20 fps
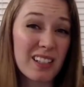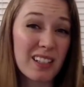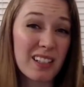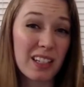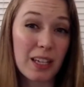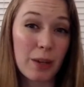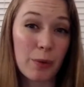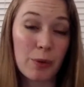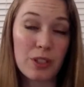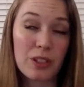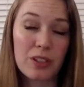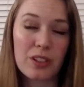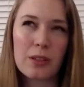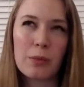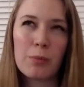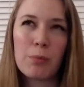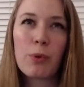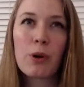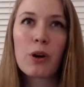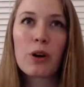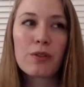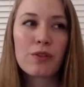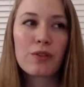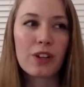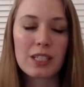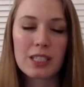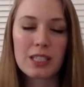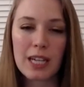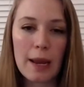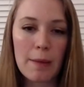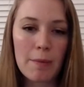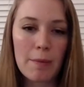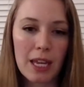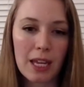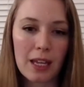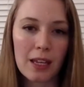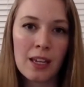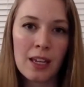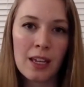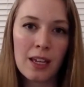it was the perfect timing
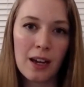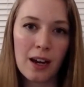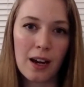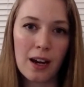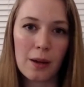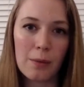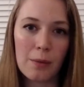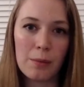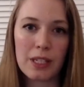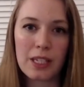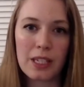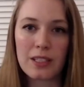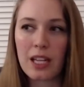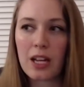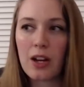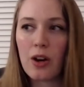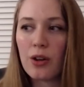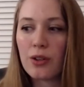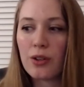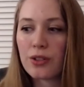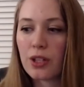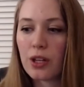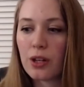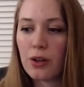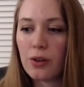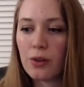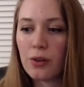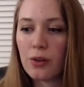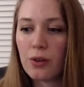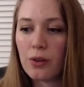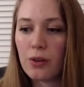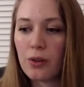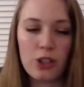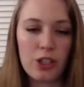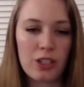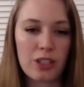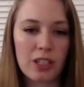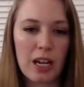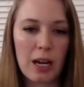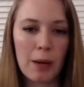because I also had just
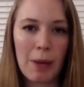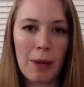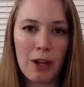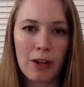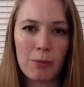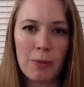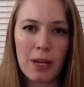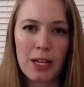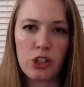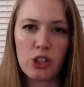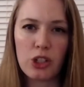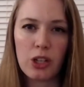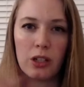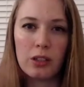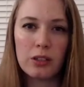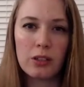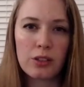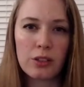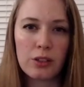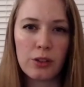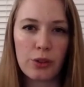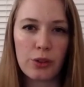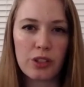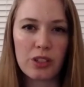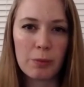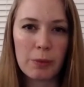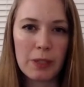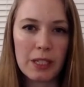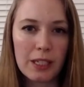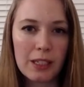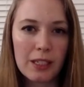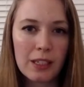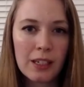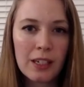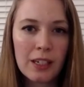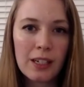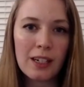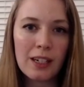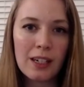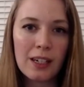come out of my shell, so to speak.
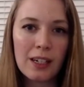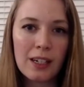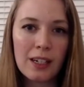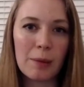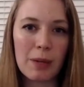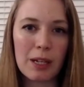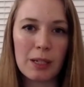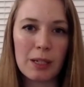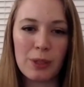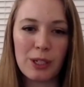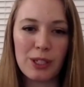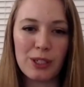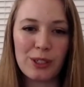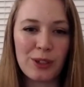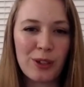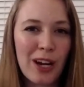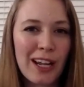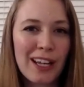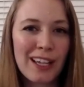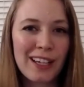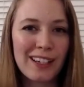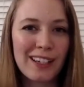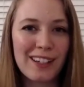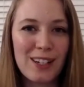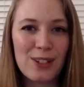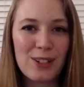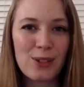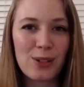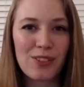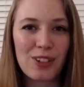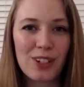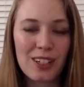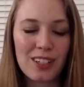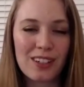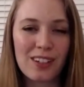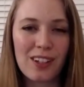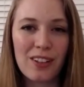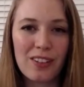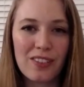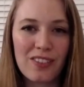I'd been quiet and introverted and
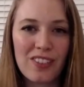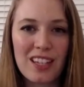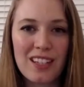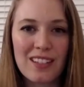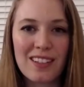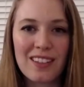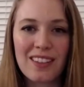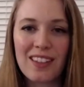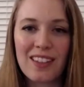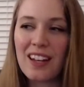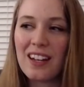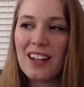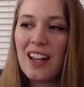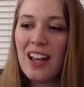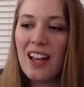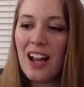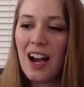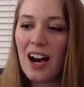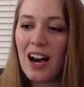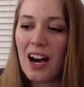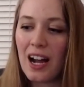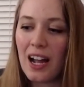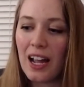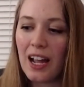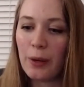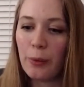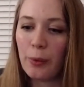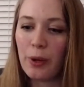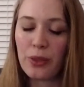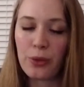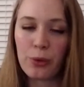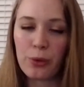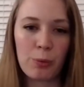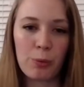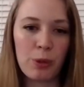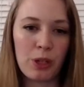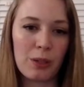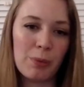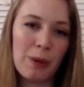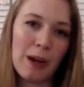all of this, and then I went through a
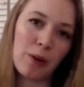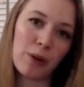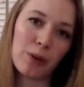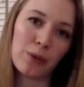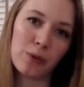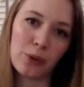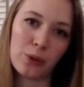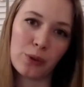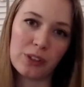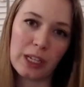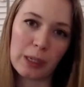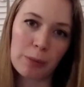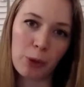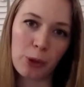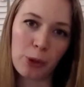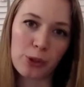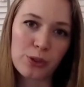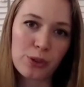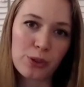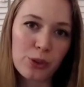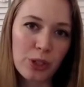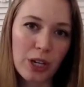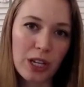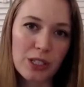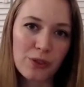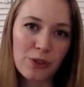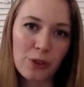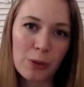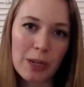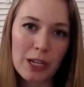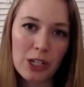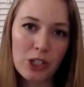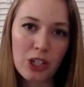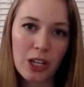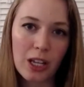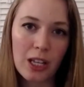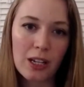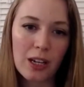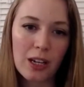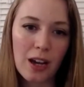pretty powerful like personal
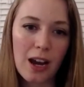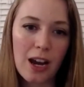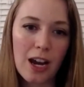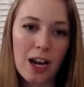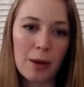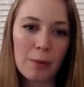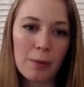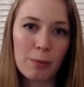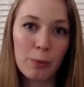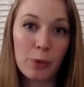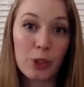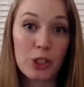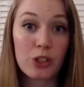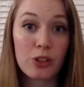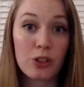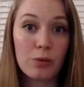transformation, which